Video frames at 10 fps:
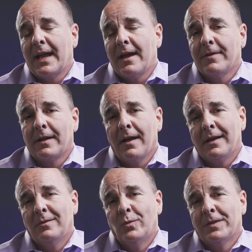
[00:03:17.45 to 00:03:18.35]
haven't
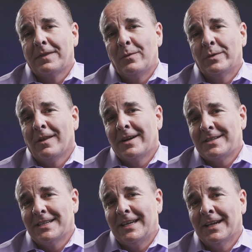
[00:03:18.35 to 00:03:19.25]
gotten what they would
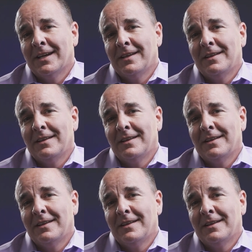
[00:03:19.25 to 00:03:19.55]
like to get